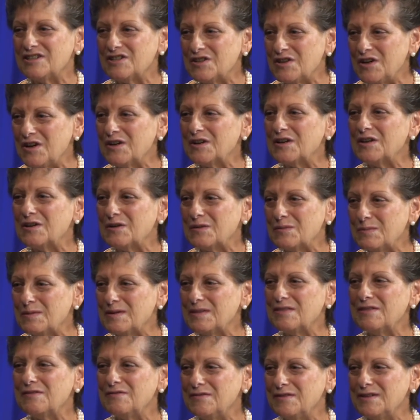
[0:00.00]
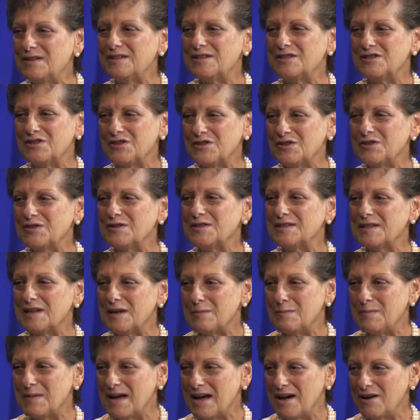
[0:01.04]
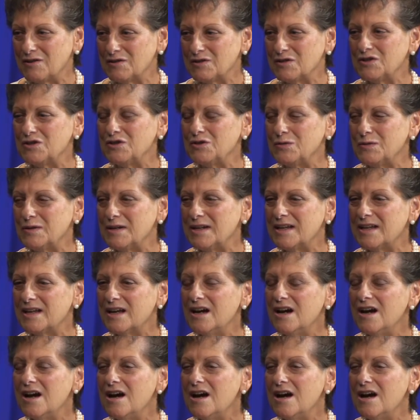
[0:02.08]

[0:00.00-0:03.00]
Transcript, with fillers: talking with the villagers about doing